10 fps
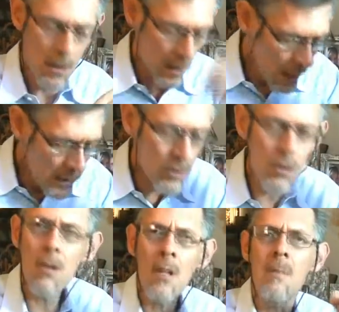
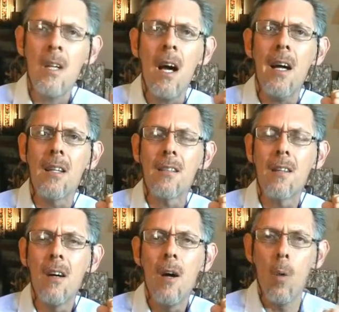
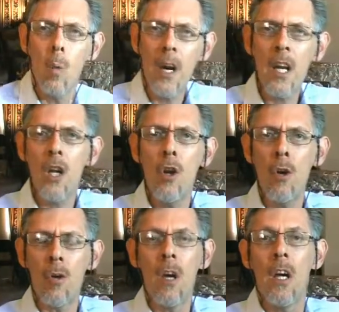Uncircumcised. What did he
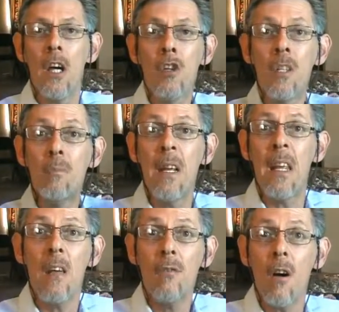do? He just
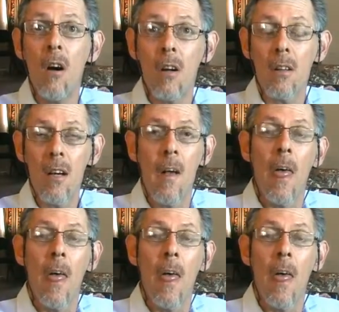believed God.